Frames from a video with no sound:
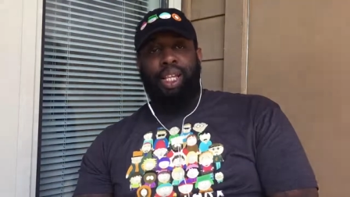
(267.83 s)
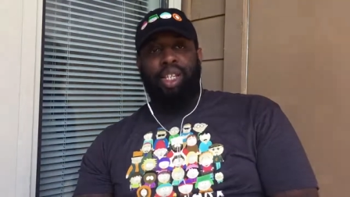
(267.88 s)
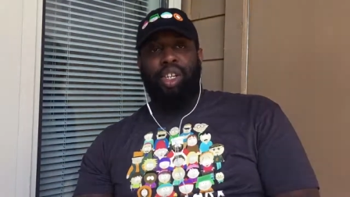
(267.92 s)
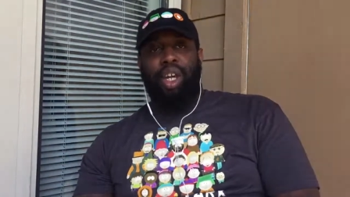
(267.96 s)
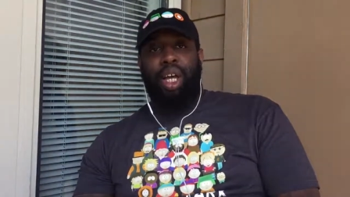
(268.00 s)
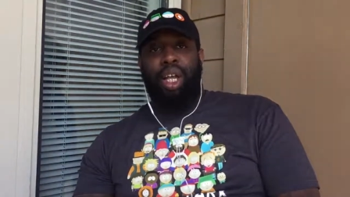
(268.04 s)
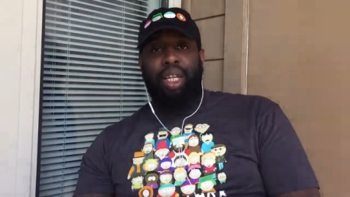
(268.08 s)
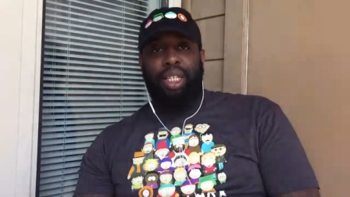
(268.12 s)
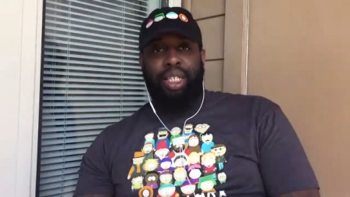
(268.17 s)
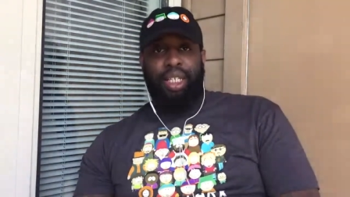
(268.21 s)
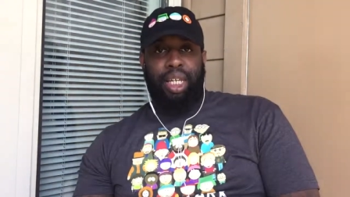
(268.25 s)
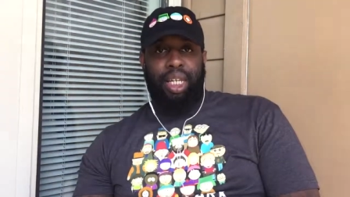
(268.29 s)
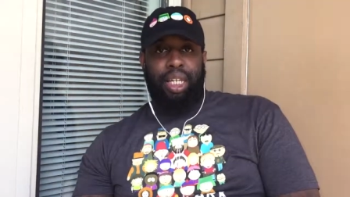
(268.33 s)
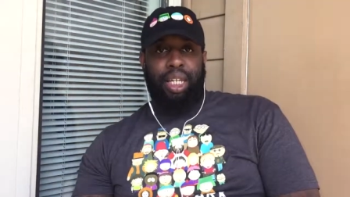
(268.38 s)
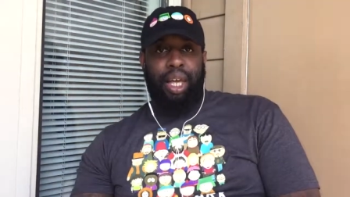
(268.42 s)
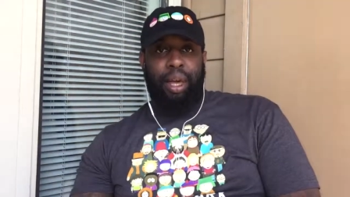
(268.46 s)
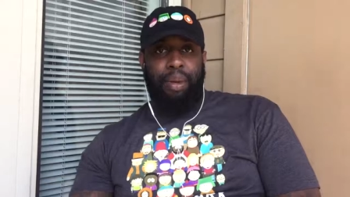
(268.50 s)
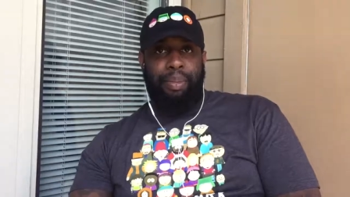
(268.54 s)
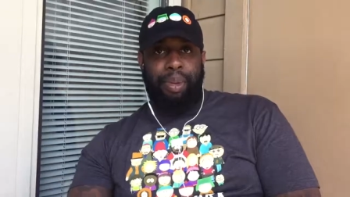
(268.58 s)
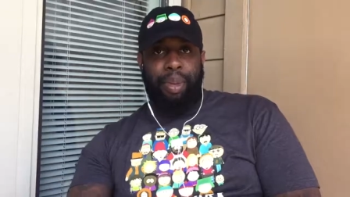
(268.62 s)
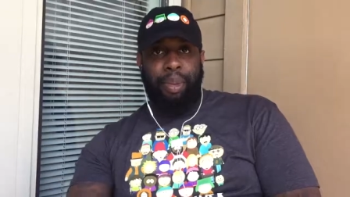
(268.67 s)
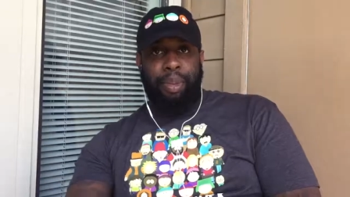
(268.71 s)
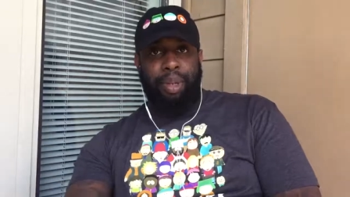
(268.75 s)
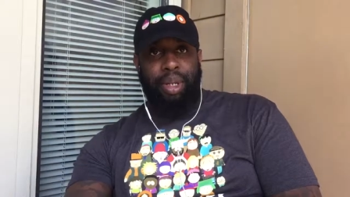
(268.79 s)
trying to take down
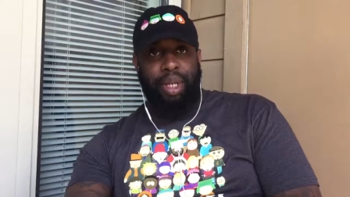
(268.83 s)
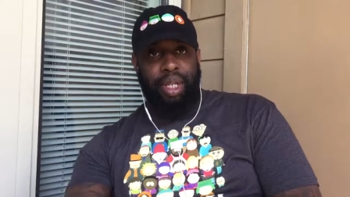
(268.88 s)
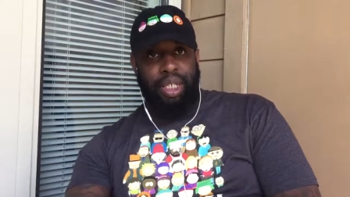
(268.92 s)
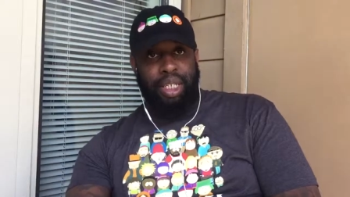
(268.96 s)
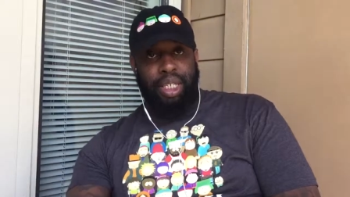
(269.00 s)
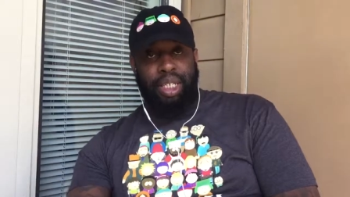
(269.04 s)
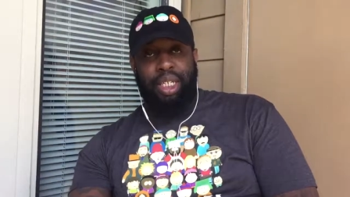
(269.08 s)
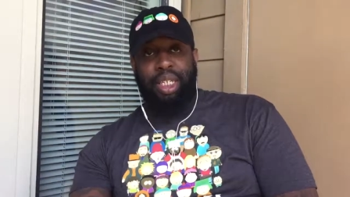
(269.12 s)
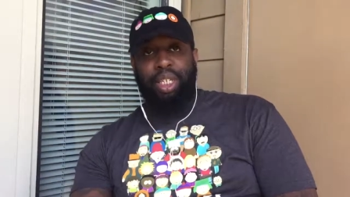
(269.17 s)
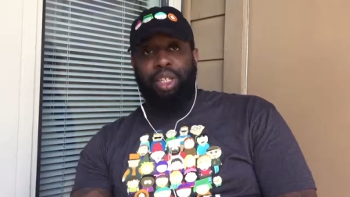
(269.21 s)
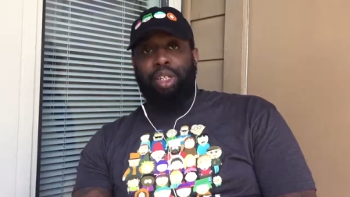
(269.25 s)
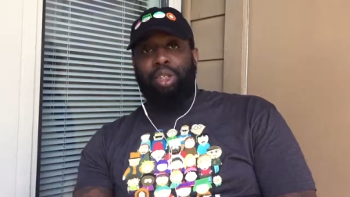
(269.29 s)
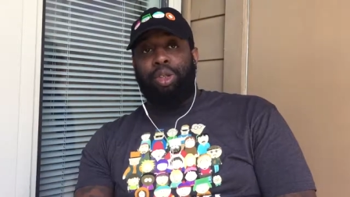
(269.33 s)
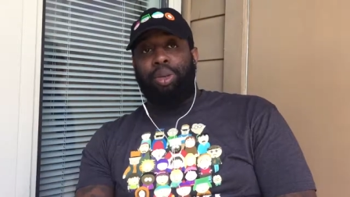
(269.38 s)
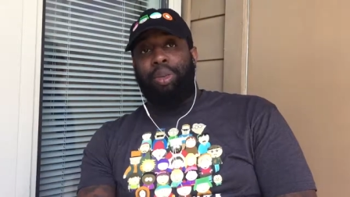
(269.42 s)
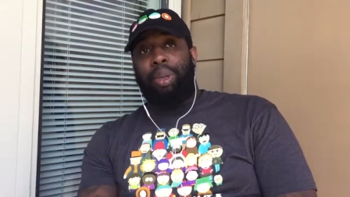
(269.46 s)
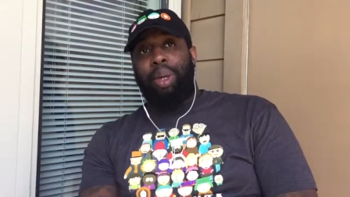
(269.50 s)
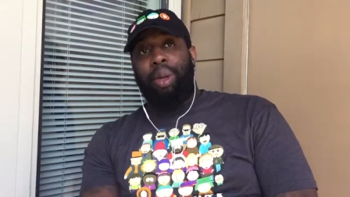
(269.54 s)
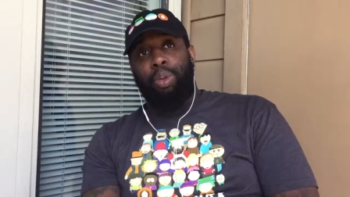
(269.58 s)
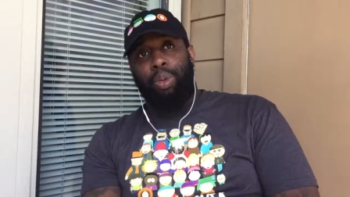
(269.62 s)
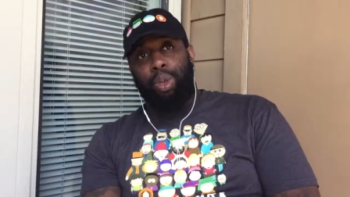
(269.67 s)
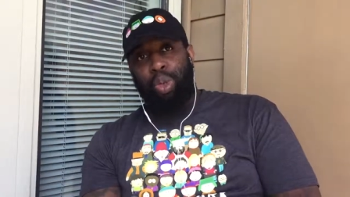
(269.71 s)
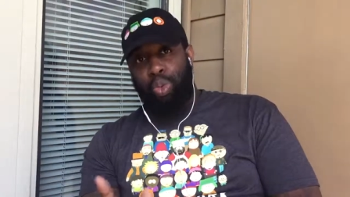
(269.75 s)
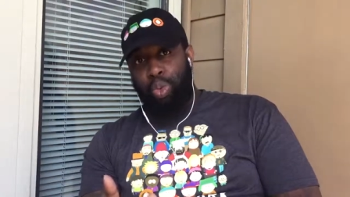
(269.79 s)
people in the system.
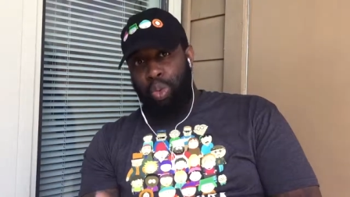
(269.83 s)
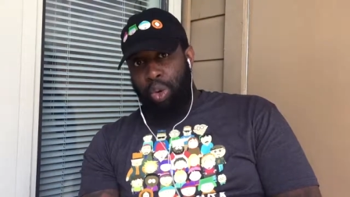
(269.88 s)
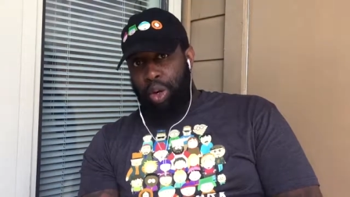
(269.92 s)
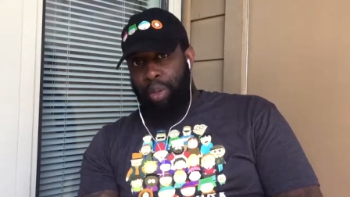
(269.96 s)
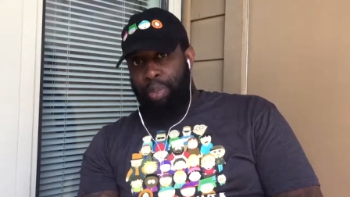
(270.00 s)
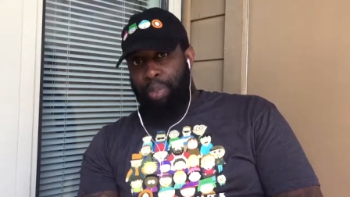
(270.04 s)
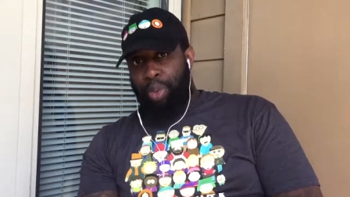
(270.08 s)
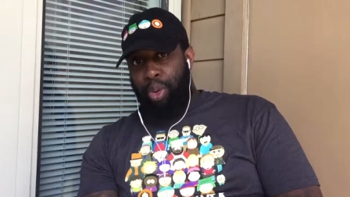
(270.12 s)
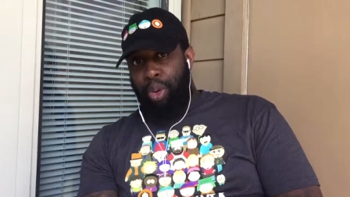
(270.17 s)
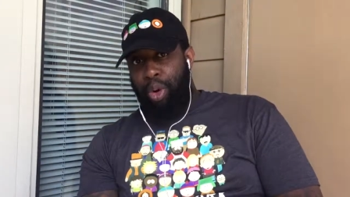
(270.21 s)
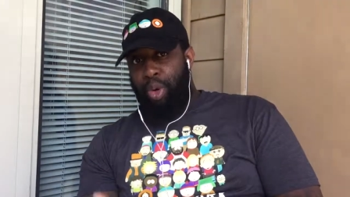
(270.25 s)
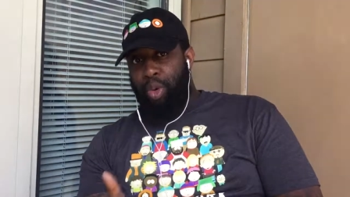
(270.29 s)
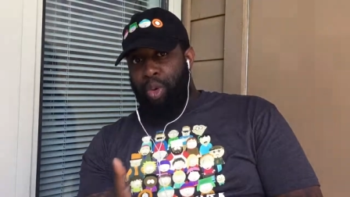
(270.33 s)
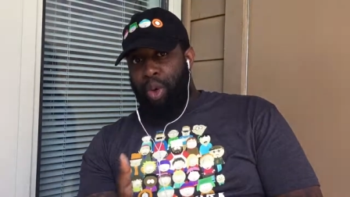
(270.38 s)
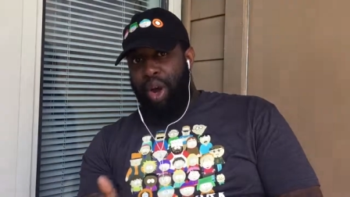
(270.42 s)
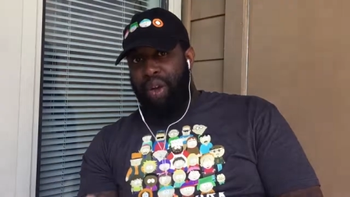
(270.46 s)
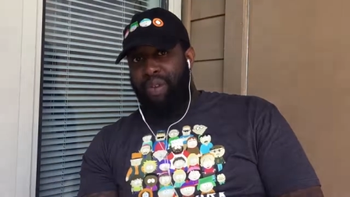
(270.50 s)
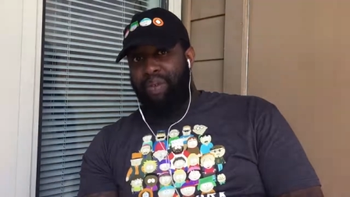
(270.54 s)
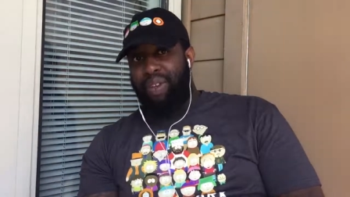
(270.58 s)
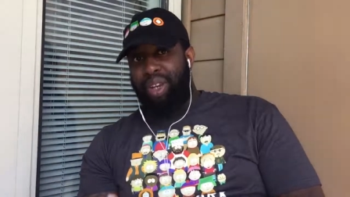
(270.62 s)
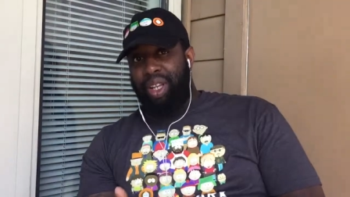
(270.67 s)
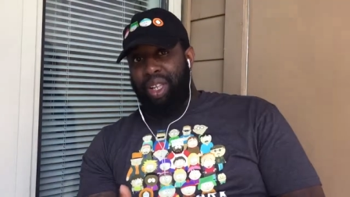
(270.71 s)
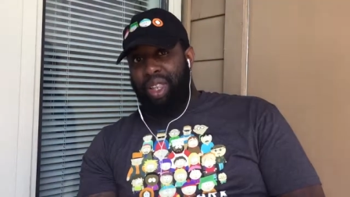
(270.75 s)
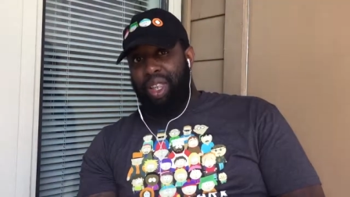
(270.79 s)
It was one point where I
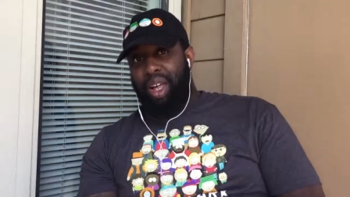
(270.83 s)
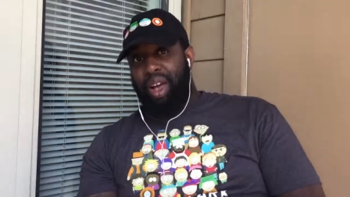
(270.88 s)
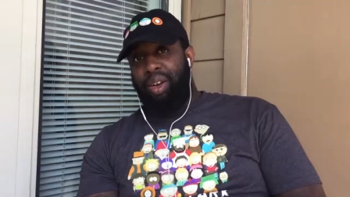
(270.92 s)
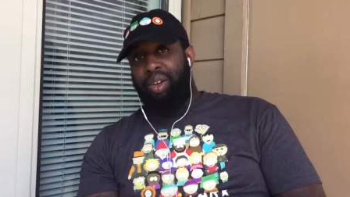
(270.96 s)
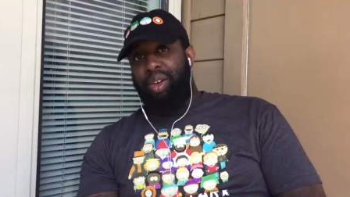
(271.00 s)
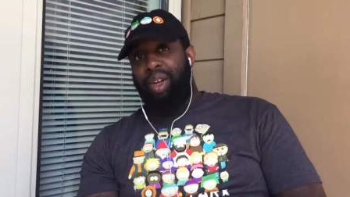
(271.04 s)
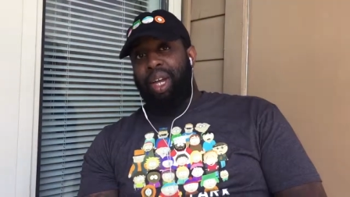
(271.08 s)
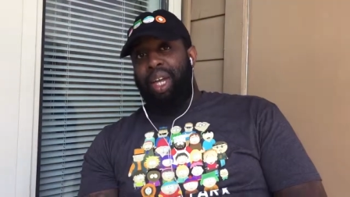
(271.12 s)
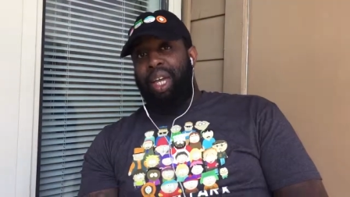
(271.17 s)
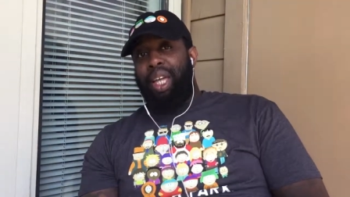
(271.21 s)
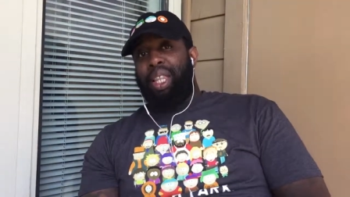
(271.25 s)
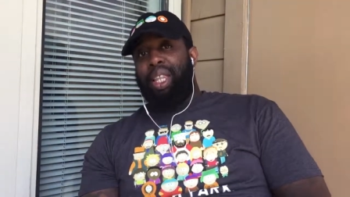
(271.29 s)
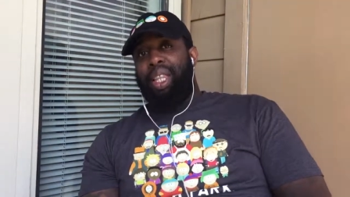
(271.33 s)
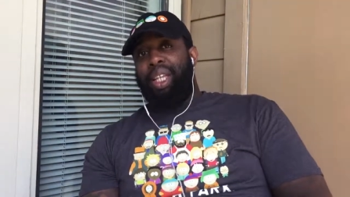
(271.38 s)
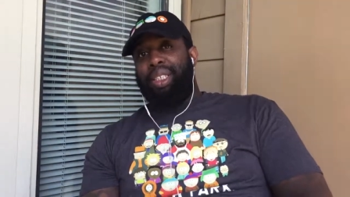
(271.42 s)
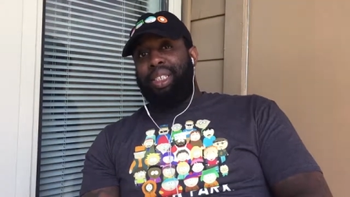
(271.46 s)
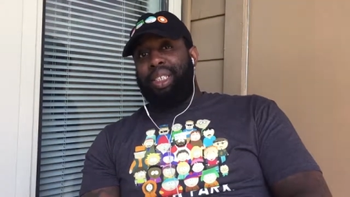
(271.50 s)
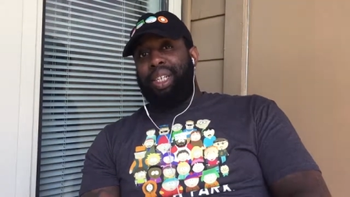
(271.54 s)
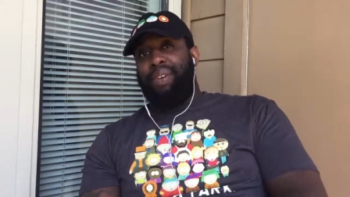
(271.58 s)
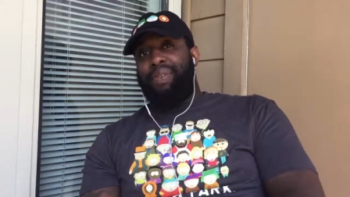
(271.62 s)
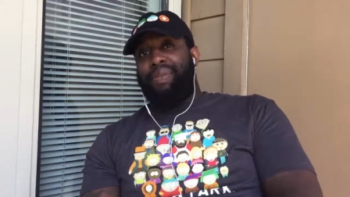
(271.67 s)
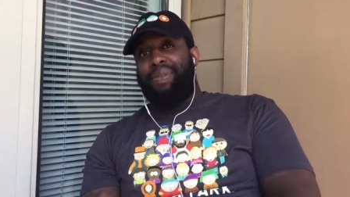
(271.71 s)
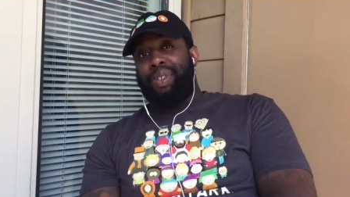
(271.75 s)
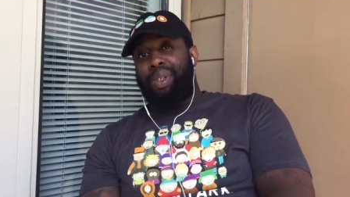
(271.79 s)
really thought that
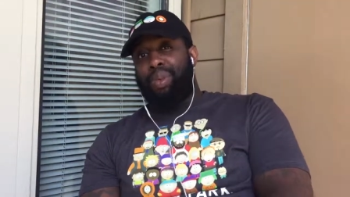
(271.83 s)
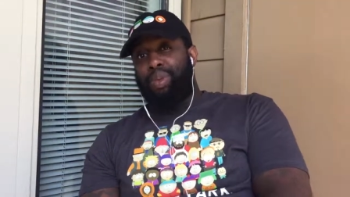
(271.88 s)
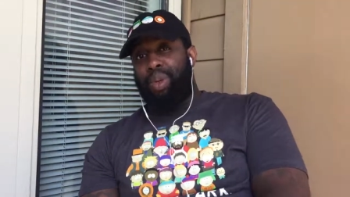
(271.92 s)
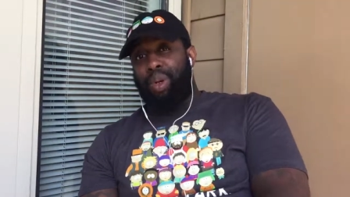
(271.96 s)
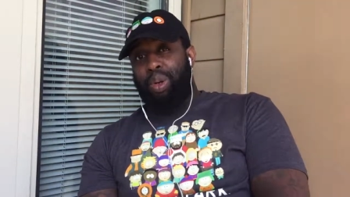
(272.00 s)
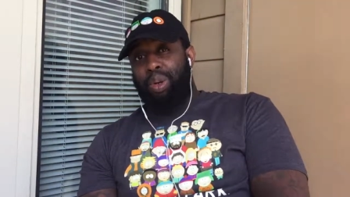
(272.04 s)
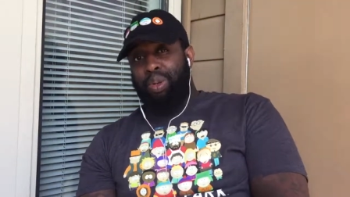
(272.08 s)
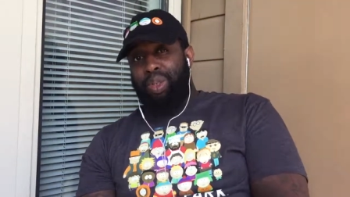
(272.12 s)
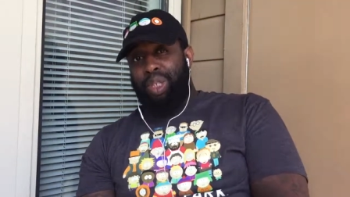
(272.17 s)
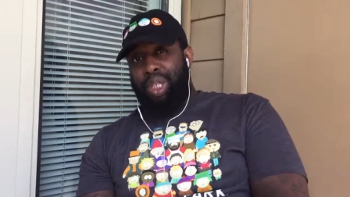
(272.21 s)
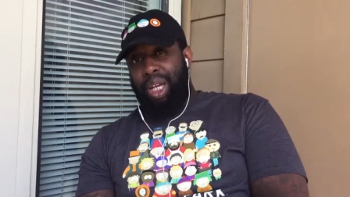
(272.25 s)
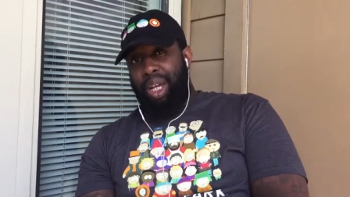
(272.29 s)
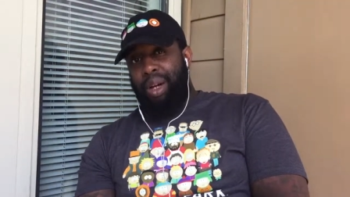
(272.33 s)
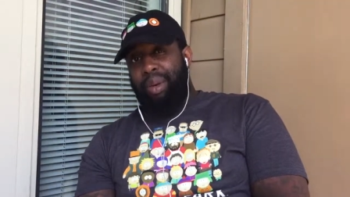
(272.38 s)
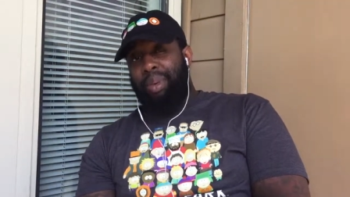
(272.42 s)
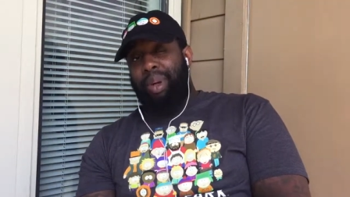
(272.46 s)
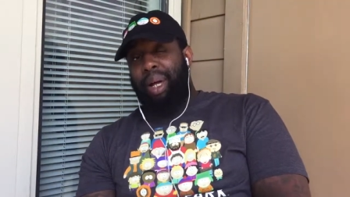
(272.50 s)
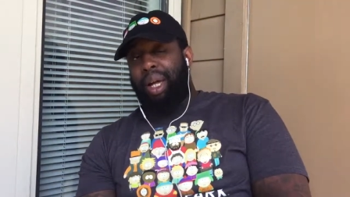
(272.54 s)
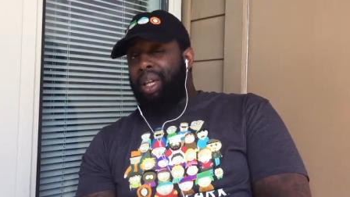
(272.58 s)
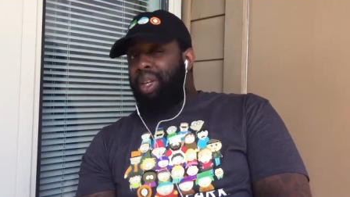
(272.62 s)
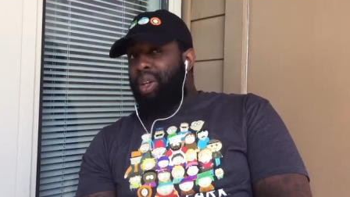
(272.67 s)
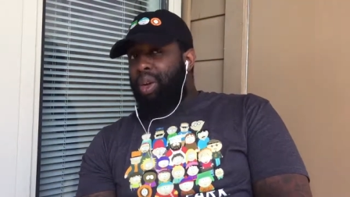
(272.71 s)
Jefferson was gonna tell him like,